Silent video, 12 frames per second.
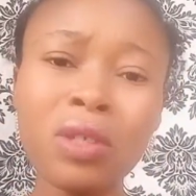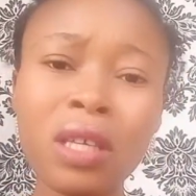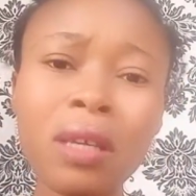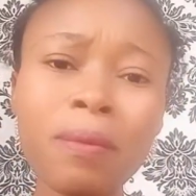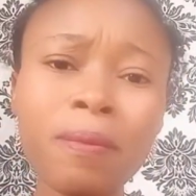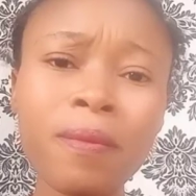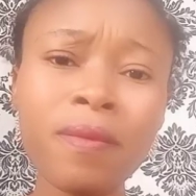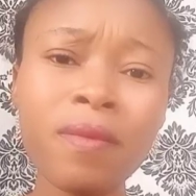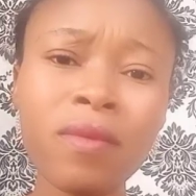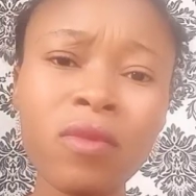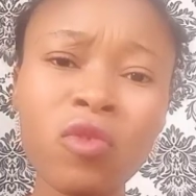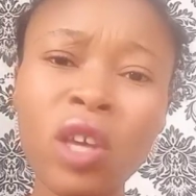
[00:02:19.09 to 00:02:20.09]
see,
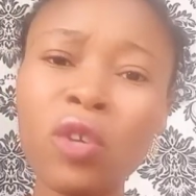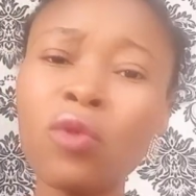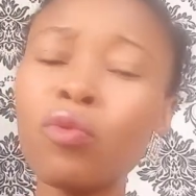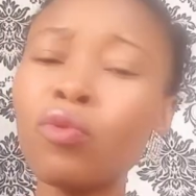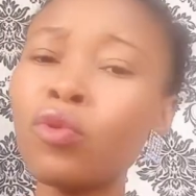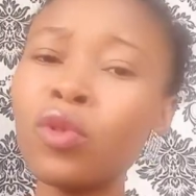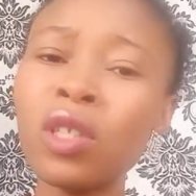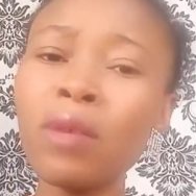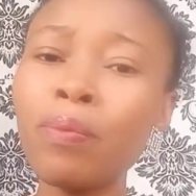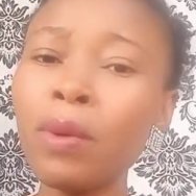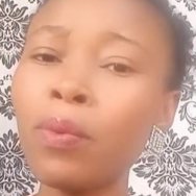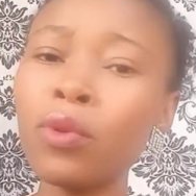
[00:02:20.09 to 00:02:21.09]
when you see
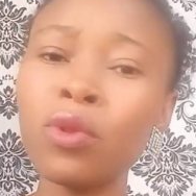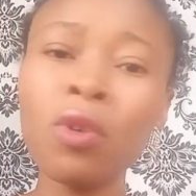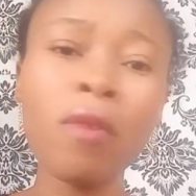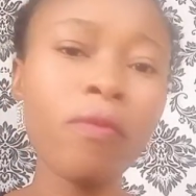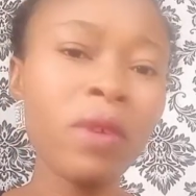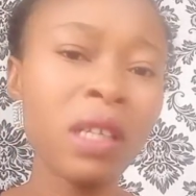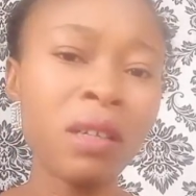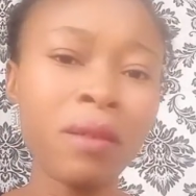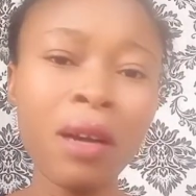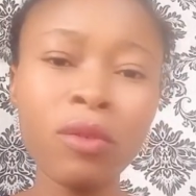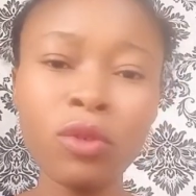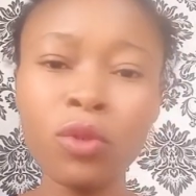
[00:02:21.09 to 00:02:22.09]
people suffering
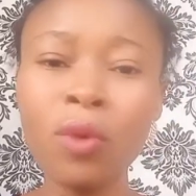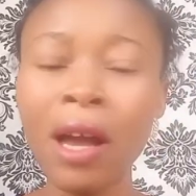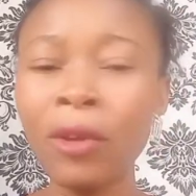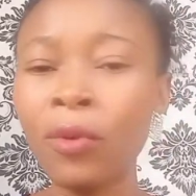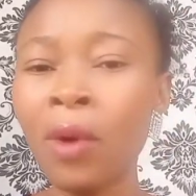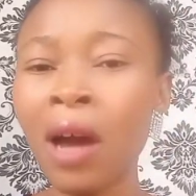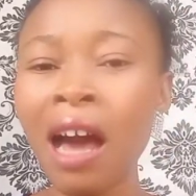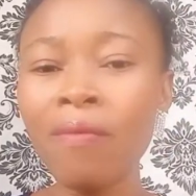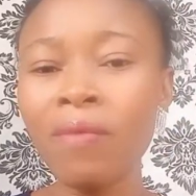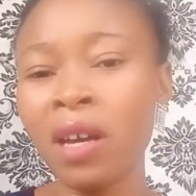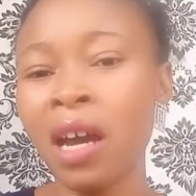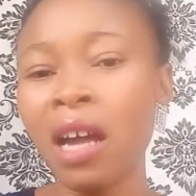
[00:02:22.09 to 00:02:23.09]
around you and you
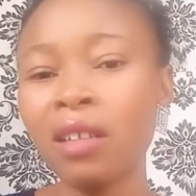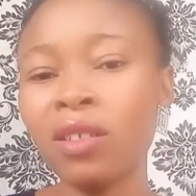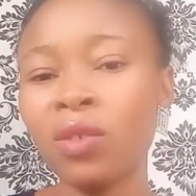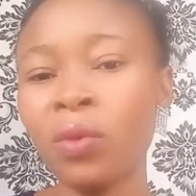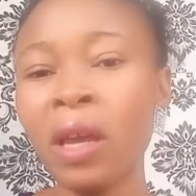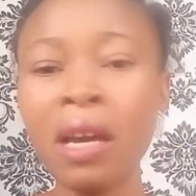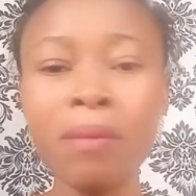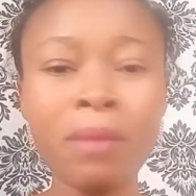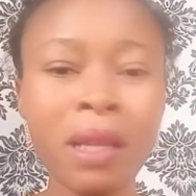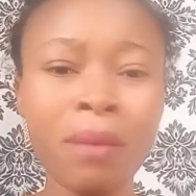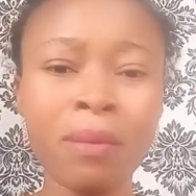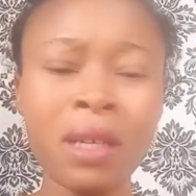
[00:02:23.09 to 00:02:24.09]
have the heart to
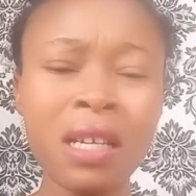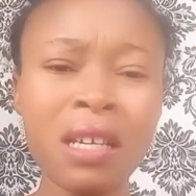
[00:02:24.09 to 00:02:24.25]
help them,